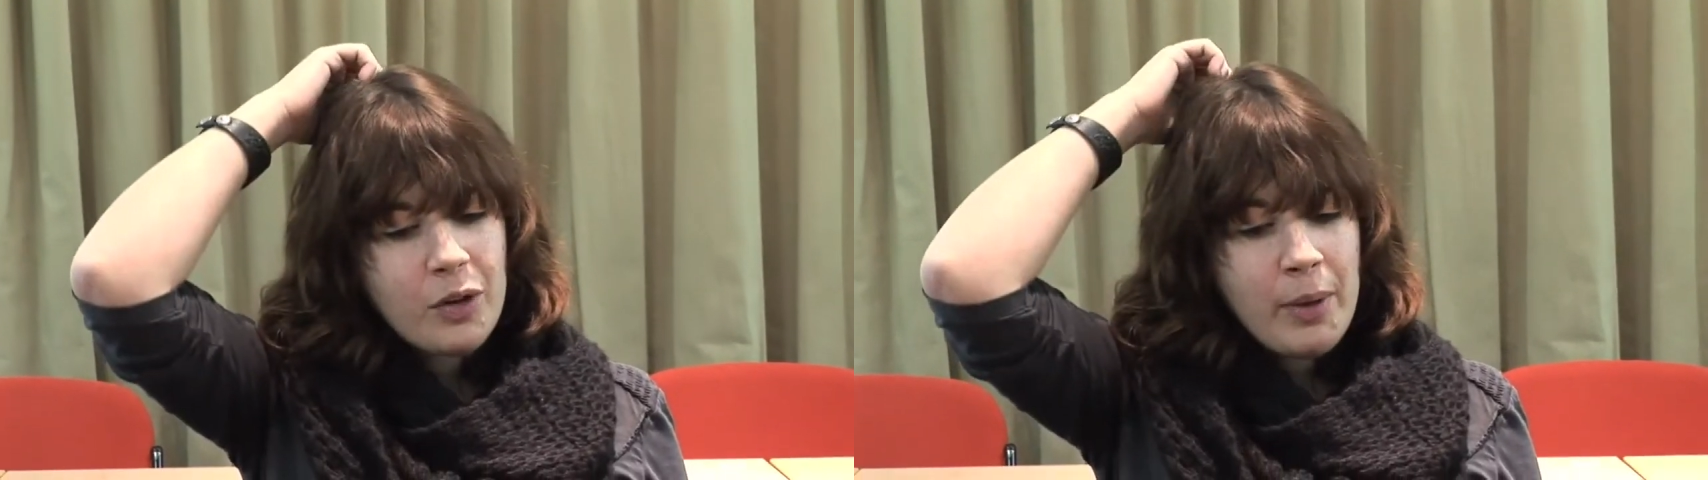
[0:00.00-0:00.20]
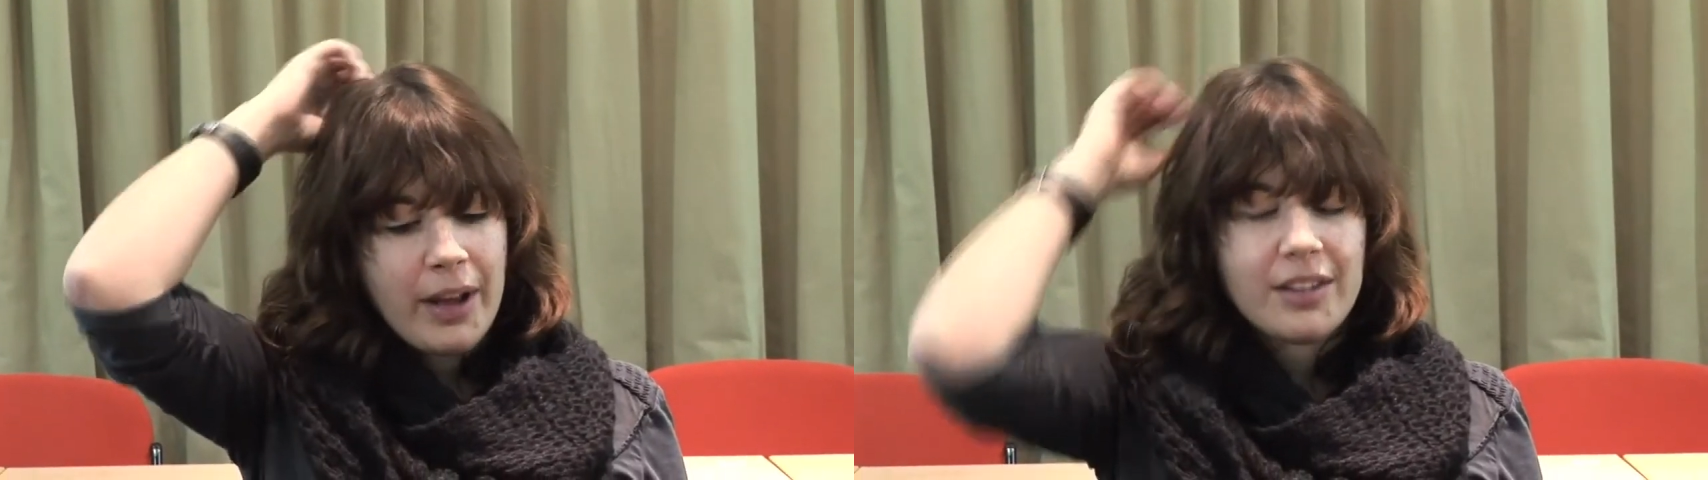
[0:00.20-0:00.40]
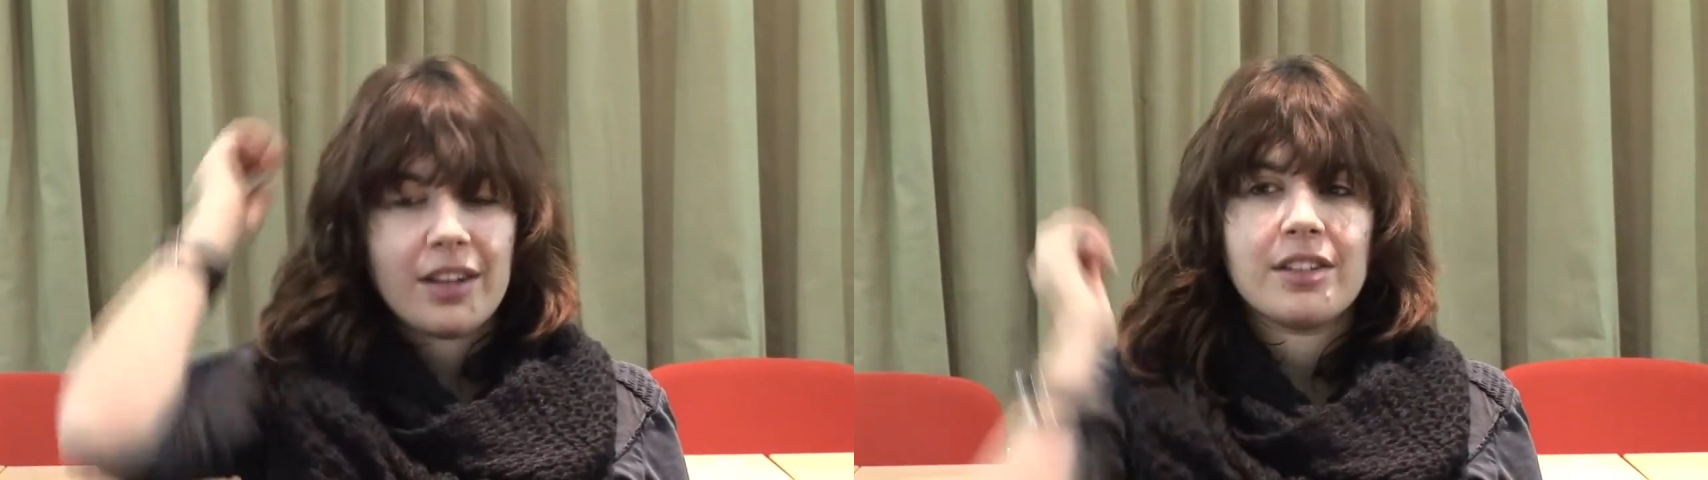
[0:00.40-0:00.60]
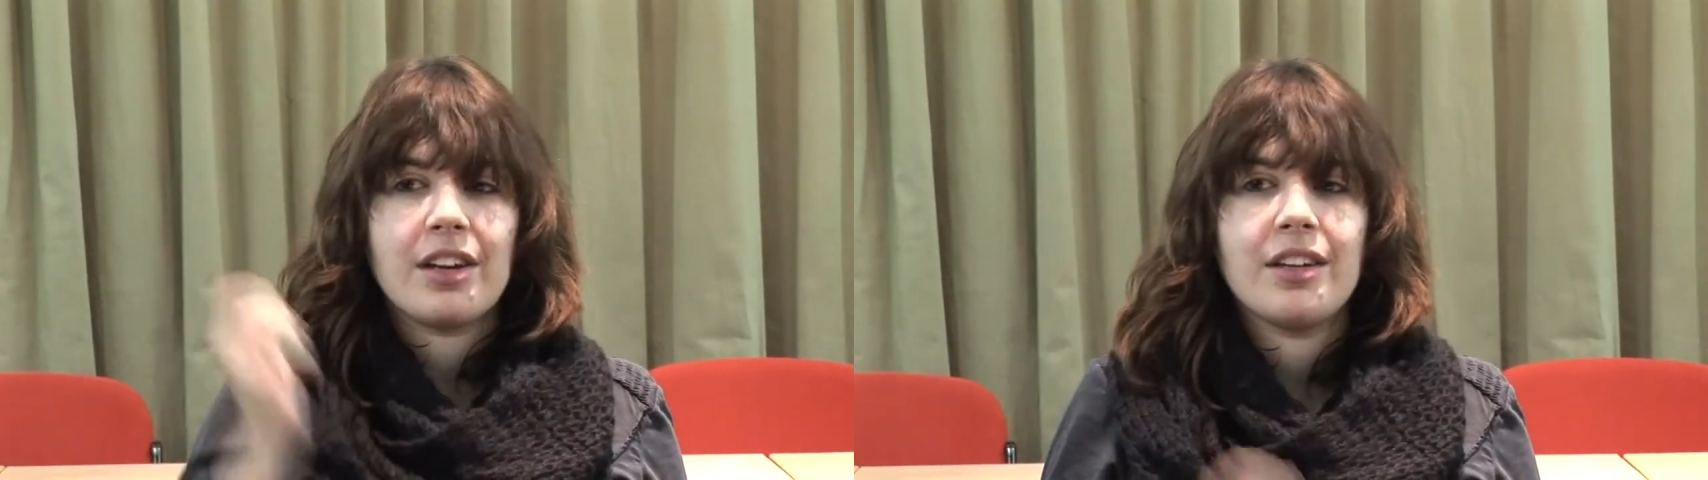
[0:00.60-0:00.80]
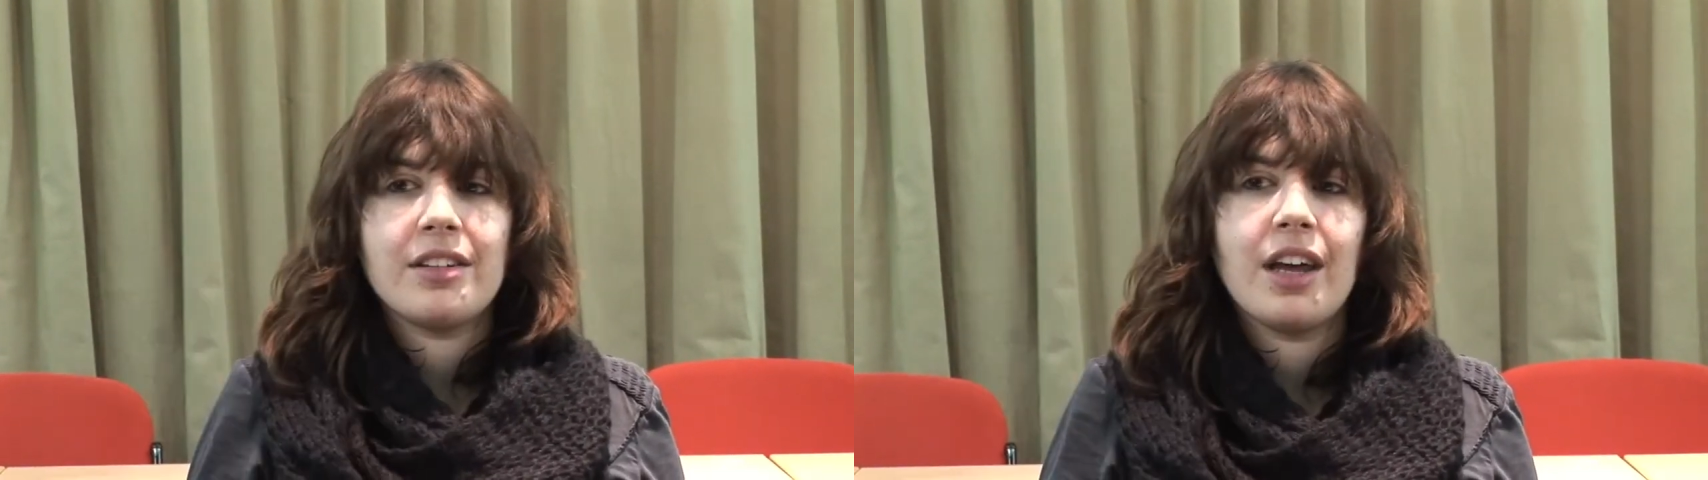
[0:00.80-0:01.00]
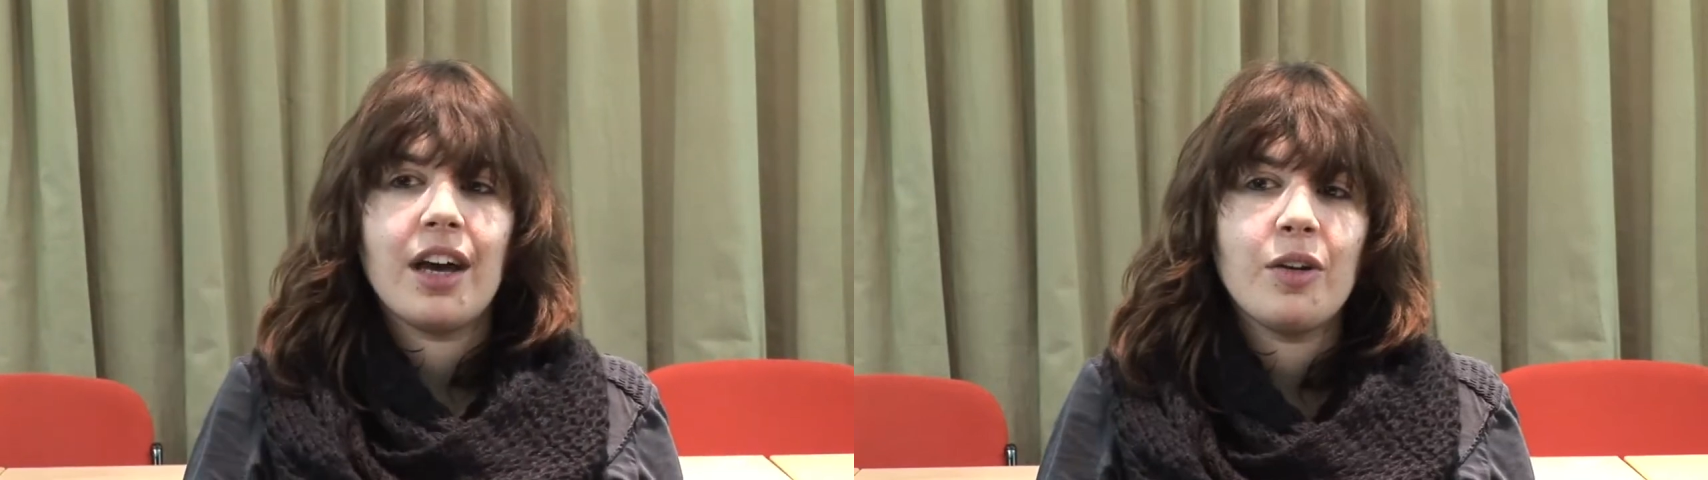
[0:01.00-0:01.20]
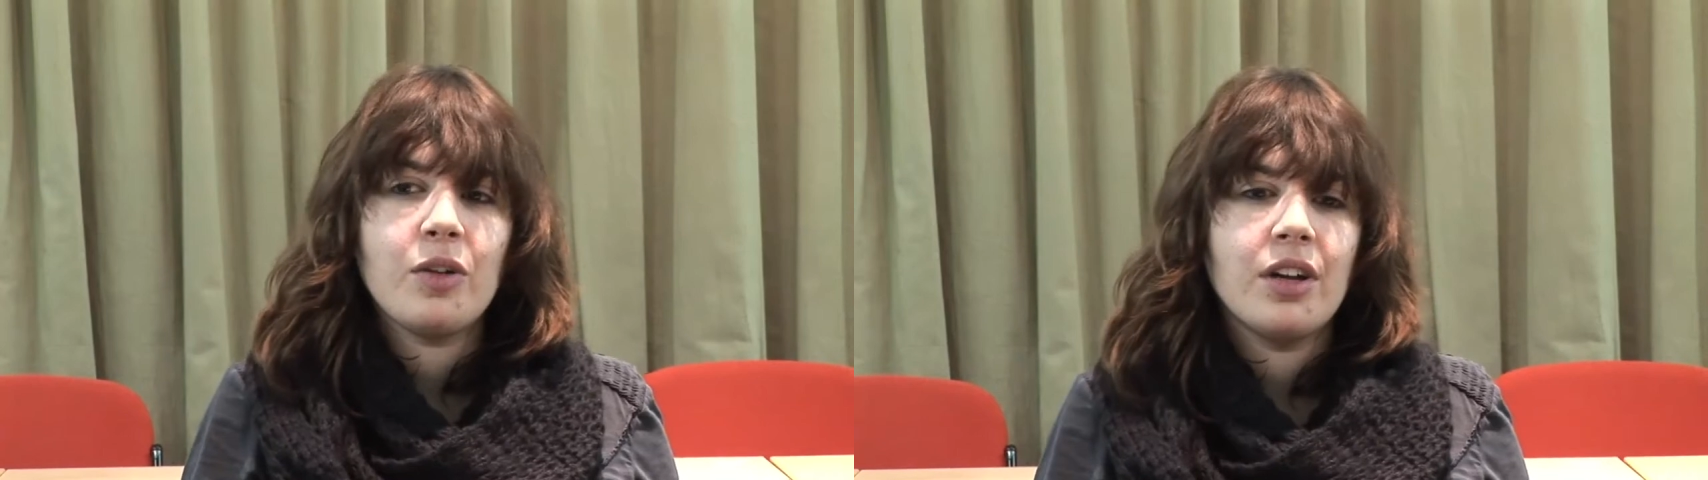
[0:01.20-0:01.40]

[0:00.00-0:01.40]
about six years now.